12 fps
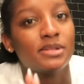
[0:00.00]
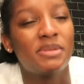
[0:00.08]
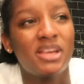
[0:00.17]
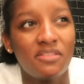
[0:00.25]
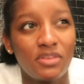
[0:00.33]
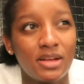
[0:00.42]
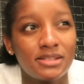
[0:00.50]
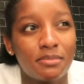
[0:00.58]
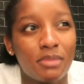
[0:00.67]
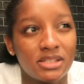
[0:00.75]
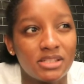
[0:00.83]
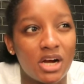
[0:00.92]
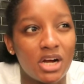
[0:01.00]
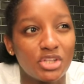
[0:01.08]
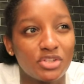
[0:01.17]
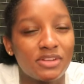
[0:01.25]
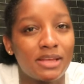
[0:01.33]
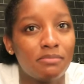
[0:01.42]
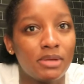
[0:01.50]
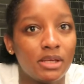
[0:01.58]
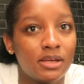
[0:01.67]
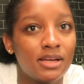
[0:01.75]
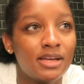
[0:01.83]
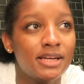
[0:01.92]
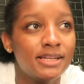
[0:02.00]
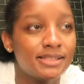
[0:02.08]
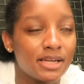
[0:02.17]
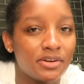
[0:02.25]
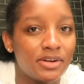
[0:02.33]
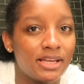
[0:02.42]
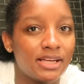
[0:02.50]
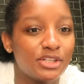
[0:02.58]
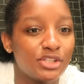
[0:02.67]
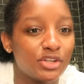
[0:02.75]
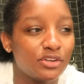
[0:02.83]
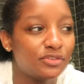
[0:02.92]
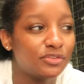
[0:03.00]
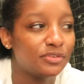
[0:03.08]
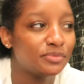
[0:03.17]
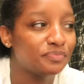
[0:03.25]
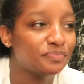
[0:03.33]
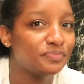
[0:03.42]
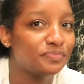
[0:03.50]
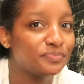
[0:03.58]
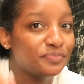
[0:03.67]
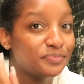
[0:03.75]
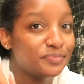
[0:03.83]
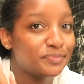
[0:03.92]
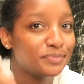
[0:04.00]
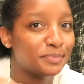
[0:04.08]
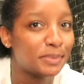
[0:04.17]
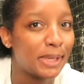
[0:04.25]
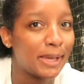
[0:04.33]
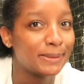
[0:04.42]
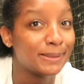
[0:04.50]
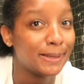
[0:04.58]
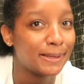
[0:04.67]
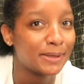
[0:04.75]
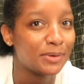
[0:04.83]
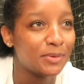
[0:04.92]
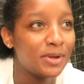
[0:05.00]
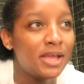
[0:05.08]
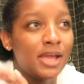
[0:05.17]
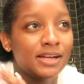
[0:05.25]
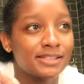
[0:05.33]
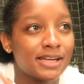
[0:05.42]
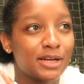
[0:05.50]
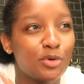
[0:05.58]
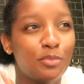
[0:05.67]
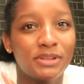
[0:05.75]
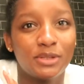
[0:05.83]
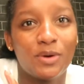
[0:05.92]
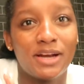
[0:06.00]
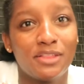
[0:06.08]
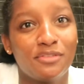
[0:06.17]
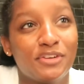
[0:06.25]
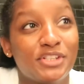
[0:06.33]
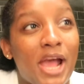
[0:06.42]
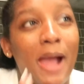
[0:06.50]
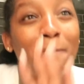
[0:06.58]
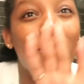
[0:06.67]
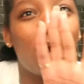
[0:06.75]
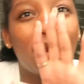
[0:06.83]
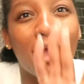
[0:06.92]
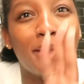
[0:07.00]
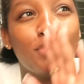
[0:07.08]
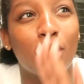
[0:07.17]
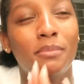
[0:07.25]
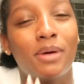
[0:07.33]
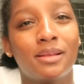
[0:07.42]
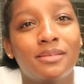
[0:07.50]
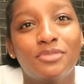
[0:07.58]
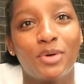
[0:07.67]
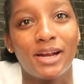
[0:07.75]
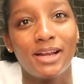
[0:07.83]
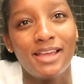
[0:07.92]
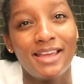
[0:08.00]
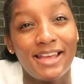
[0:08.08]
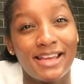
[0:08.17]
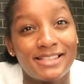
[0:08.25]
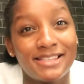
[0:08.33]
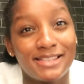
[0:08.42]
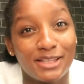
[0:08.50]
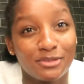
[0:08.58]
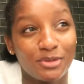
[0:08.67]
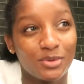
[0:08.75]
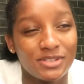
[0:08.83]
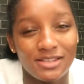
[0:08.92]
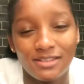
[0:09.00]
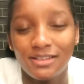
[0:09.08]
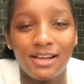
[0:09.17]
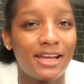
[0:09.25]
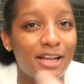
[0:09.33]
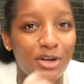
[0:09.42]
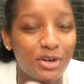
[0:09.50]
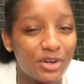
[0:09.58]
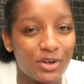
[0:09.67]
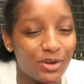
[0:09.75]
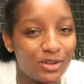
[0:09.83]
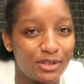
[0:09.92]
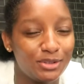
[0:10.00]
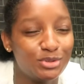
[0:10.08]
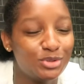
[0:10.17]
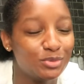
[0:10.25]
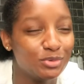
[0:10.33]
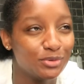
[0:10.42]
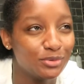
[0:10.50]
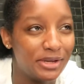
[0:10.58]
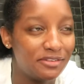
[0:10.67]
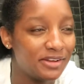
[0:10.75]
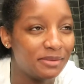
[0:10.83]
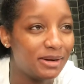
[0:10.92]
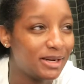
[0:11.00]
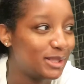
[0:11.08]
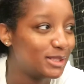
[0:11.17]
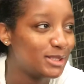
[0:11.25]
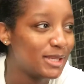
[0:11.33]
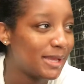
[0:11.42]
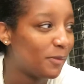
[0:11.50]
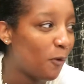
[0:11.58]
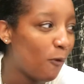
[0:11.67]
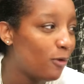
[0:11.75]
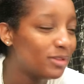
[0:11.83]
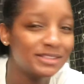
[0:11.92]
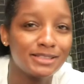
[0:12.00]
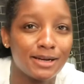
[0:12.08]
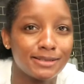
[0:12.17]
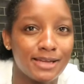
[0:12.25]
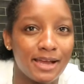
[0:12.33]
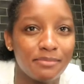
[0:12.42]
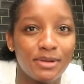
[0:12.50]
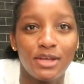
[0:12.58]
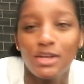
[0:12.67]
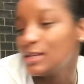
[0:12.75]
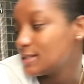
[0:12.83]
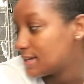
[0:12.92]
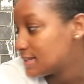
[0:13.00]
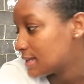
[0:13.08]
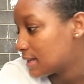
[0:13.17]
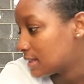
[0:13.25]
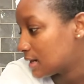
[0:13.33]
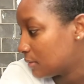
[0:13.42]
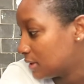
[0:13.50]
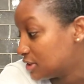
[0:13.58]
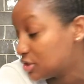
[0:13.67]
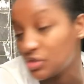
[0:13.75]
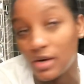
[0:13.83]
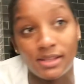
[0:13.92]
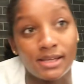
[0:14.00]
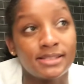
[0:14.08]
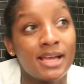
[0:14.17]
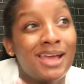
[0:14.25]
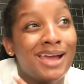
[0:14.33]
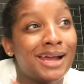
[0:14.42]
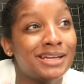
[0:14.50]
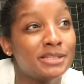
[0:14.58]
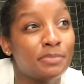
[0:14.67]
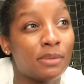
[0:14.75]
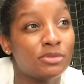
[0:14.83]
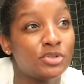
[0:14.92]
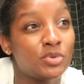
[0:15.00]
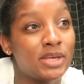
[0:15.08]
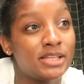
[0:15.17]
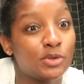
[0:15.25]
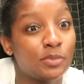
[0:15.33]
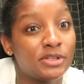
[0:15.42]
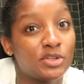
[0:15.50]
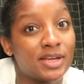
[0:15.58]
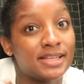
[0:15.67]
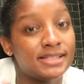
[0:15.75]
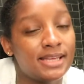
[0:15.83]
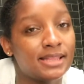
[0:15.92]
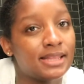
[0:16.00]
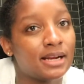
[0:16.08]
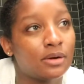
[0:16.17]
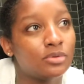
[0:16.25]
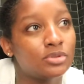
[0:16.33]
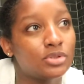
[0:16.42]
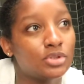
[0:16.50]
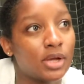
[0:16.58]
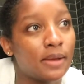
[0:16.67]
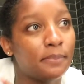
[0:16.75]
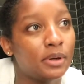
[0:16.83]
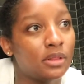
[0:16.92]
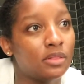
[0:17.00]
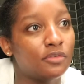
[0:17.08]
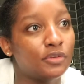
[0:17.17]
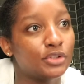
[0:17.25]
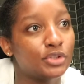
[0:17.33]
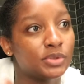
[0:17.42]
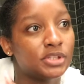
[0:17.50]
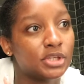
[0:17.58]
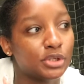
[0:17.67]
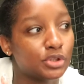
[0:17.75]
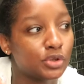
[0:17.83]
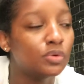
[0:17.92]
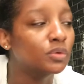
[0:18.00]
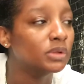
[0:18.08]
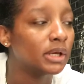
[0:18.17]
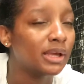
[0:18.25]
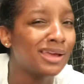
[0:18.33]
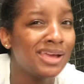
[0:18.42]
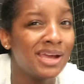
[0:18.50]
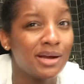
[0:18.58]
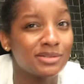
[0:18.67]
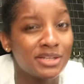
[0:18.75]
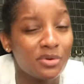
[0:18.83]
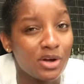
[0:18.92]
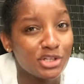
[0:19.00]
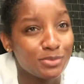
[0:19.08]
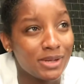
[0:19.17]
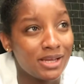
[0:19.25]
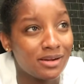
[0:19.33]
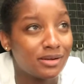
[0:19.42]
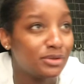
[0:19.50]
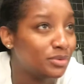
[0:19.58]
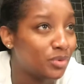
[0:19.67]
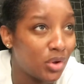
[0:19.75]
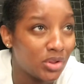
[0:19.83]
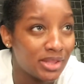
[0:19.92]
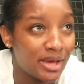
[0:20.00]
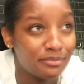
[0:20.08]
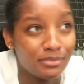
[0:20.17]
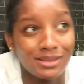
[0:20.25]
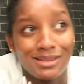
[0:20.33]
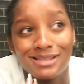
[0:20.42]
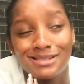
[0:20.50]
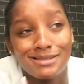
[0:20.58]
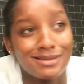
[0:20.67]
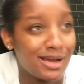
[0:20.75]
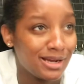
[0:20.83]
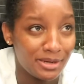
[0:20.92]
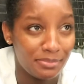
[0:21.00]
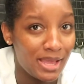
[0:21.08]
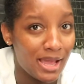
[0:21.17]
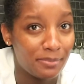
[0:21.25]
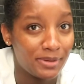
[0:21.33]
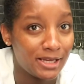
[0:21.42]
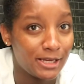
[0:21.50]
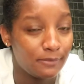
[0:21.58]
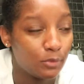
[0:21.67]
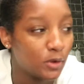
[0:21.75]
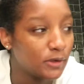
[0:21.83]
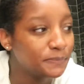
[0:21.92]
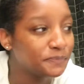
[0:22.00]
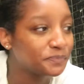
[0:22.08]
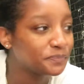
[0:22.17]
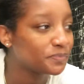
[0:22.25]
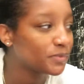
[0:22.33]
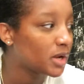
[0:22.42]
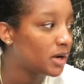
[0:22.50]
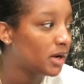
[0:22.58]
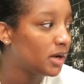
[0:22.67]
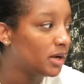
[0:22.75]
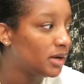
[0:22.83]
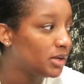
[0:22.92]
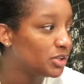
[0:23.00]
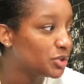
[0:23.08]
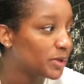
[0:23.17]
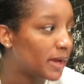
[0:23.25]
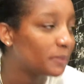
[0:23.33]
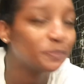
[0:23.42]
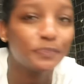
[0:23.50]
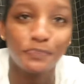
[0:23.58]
So I'm gonna give you guys a montage of like me decorating and stuff. So yeah, gotta go. Cause I gotta go put the wine in the fridge. I brought a bottle of wine. It's Stella Rosa, and I heard a girl on YouTube raving about it this whole entire time. So I decided that I wanted to try that. I need to pop the suitcase open so I can take that out, so I can put it in the fridge so it starts cooling. I was gonna wash my hair and do all that, but that's not gonna be happening anymore. So yeah.